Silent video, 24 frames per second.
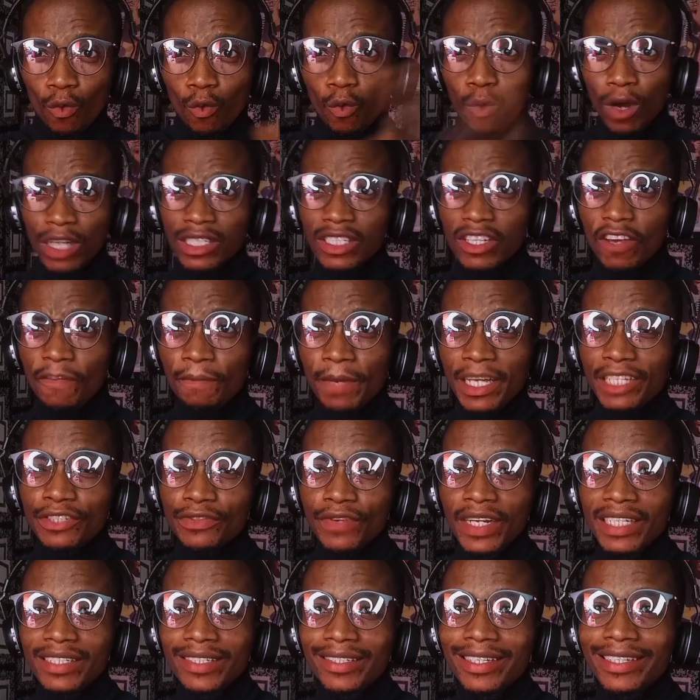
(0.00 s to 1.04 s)
What's up
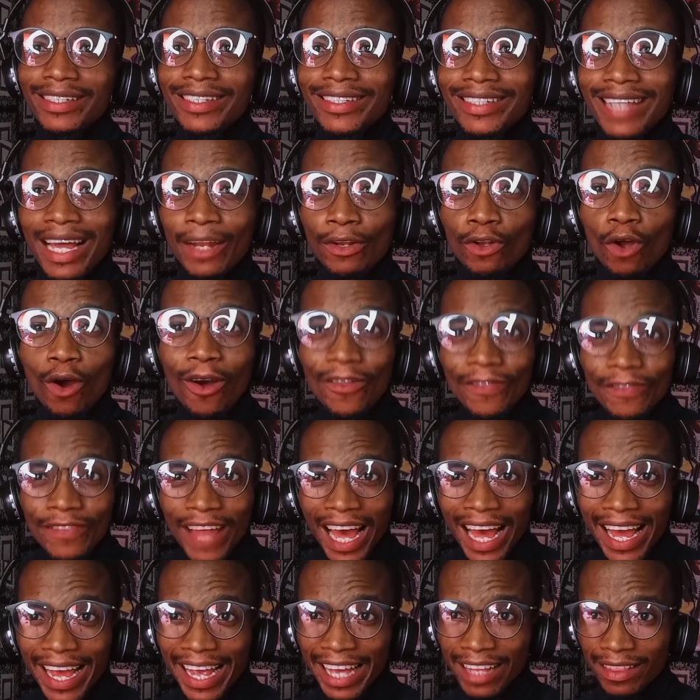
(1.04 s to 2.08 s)
best friends, this is
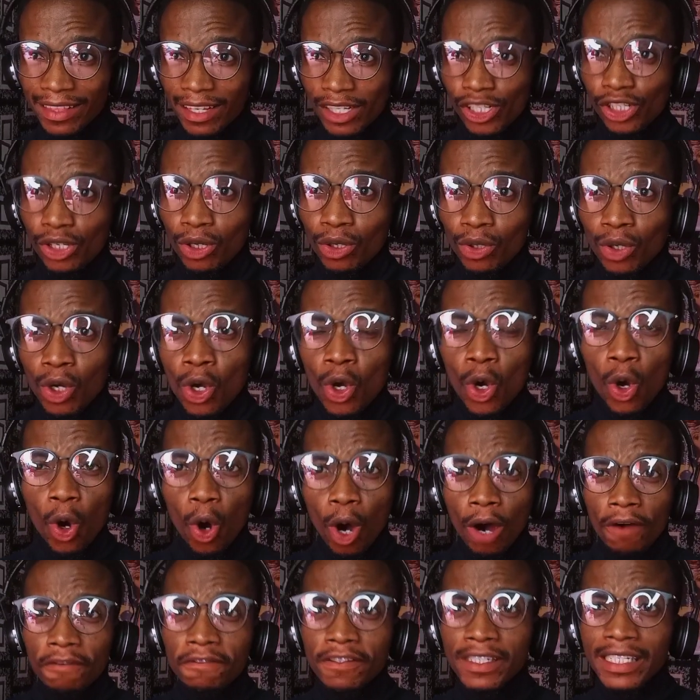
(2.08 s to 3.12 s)
another edition
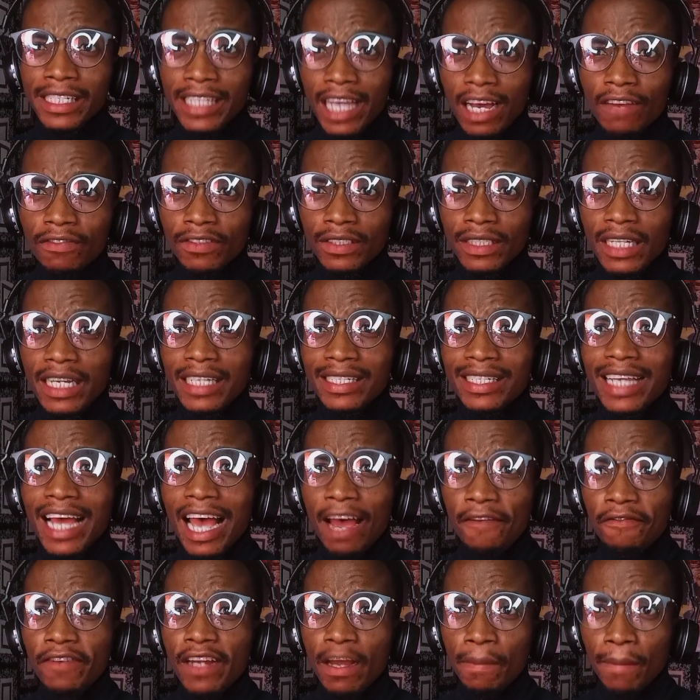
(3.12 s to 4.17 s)
of 7 days
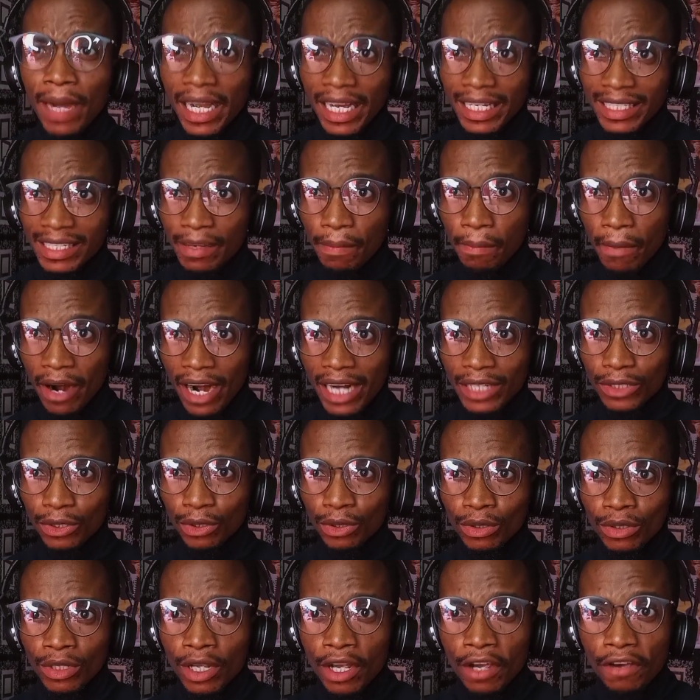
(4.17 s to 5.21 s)
affiliate marketing
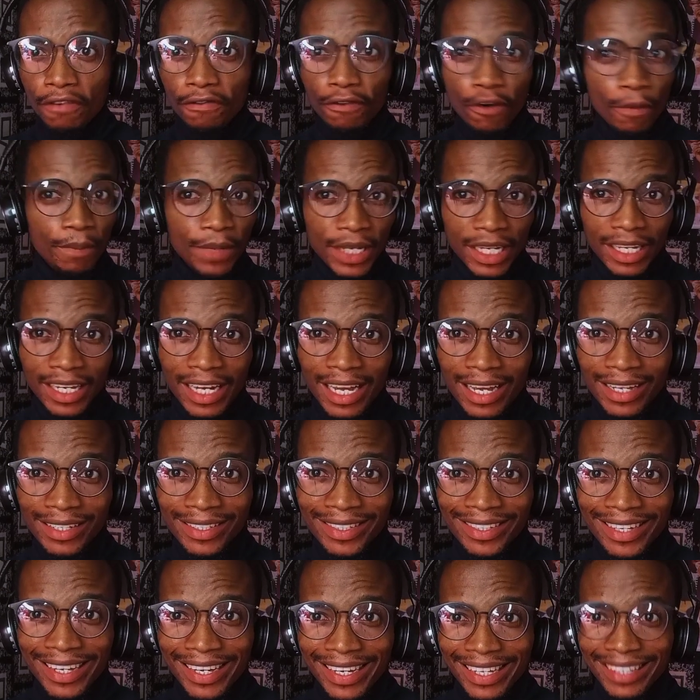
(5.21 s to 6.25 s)
marathon for
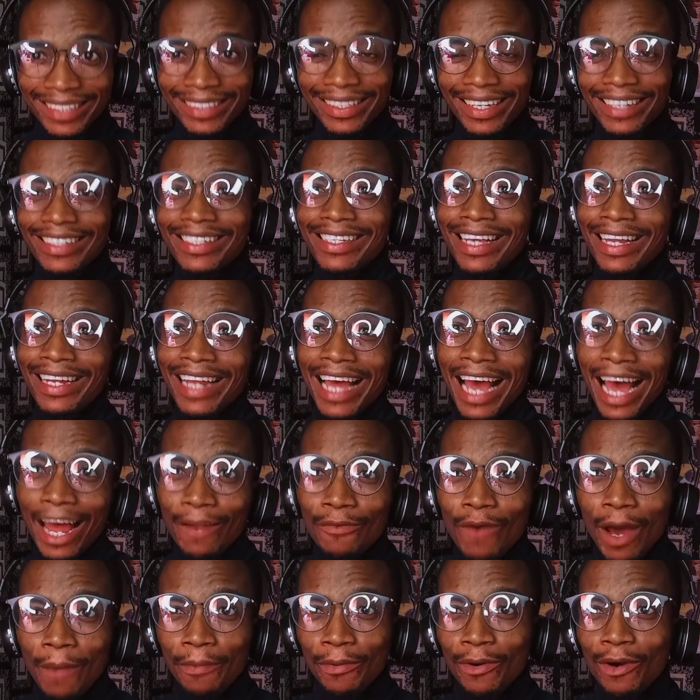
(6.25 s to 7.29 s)
beginners. This is an
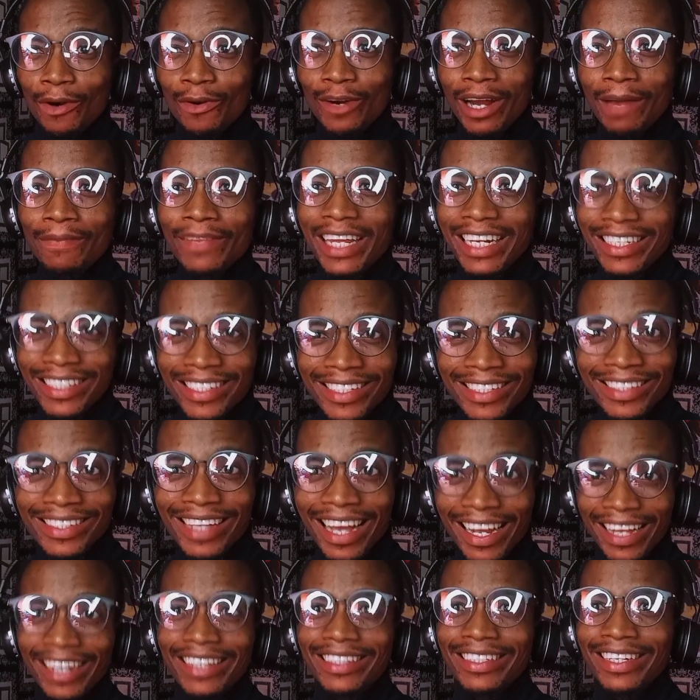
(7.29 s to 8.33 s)
annual program that is
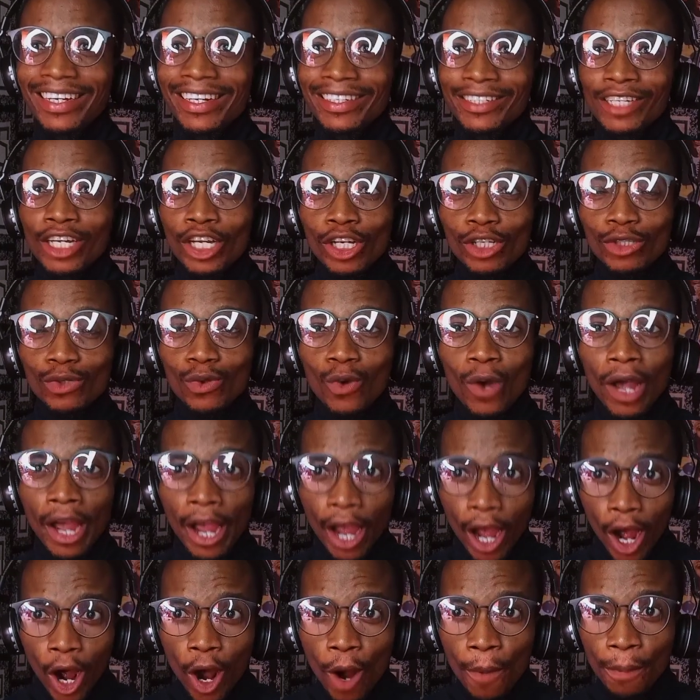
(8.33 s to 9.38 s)
targeted to
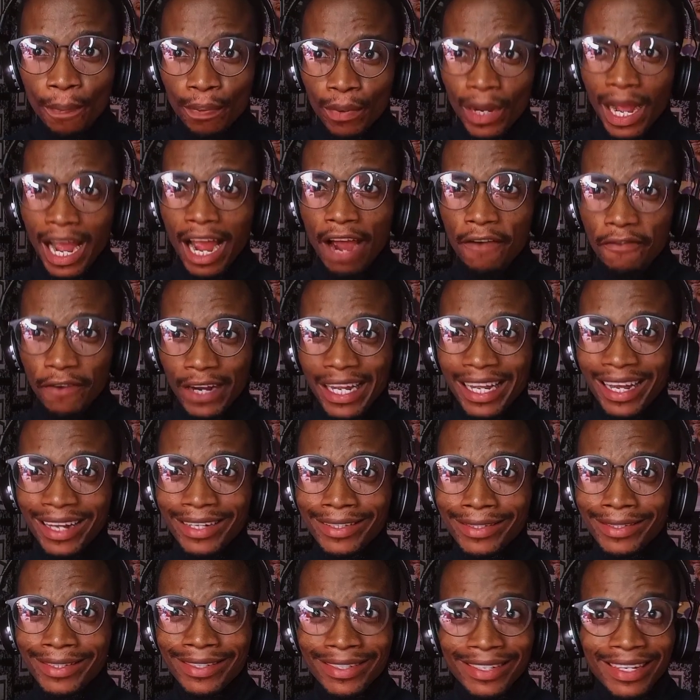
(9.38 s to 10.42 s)
help
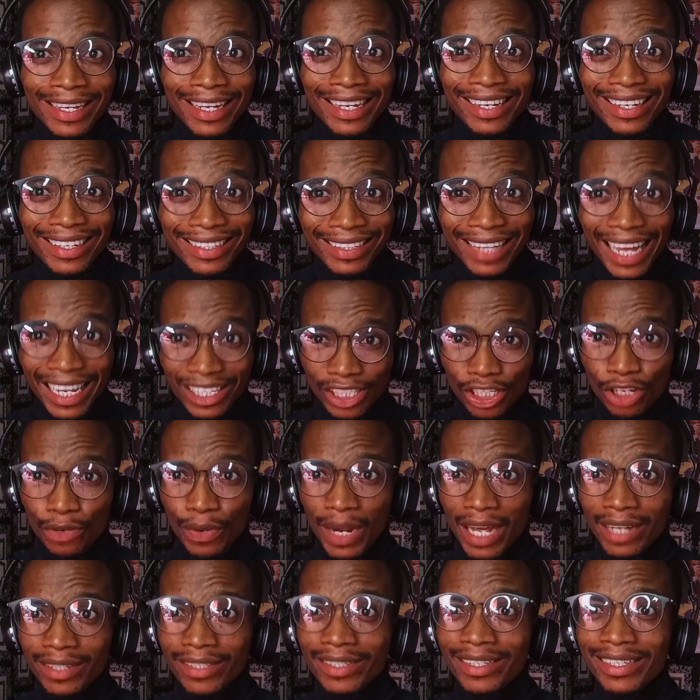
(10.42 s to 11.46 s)
Africans,
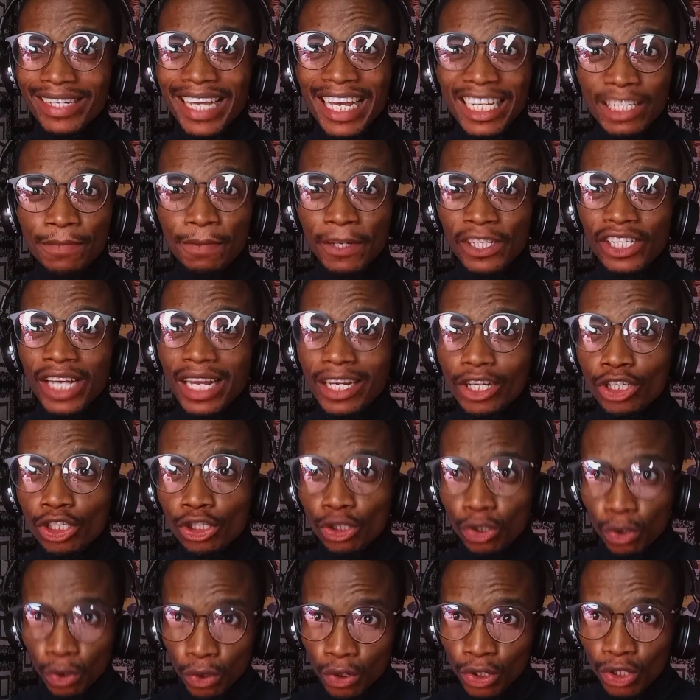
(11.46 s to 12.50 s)
Nigerians, especially
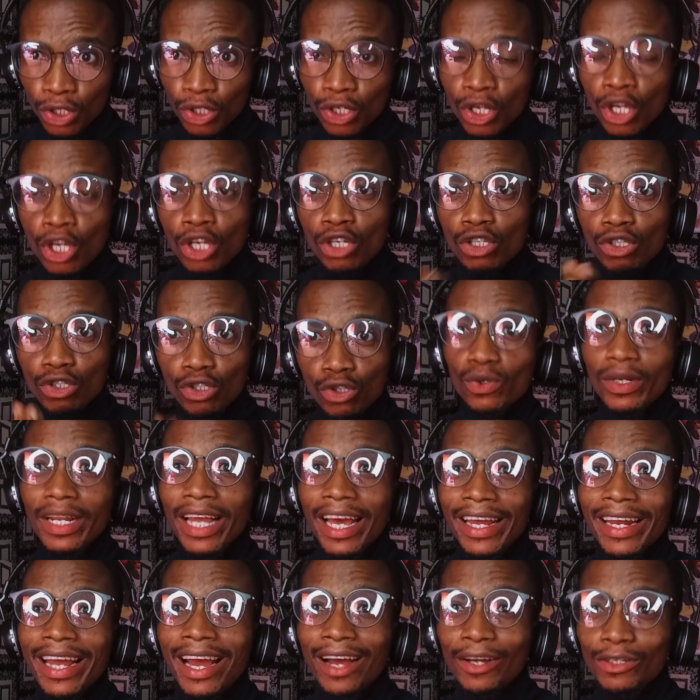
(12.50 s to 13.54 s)
youths, to
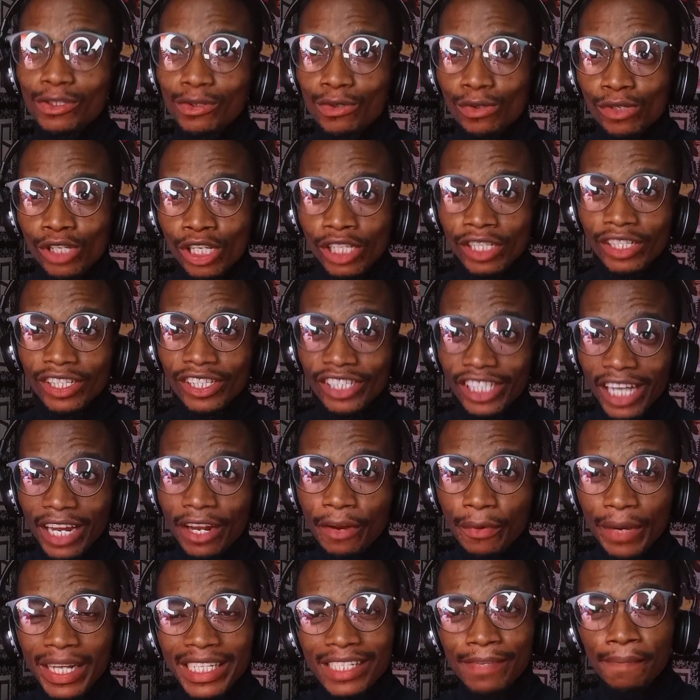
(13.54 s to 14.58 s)
learn how to
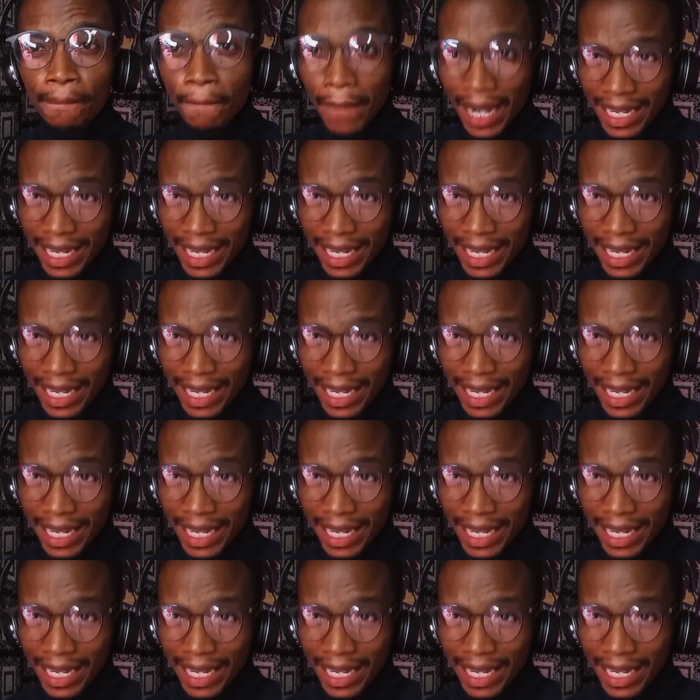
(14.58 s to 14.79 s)
generate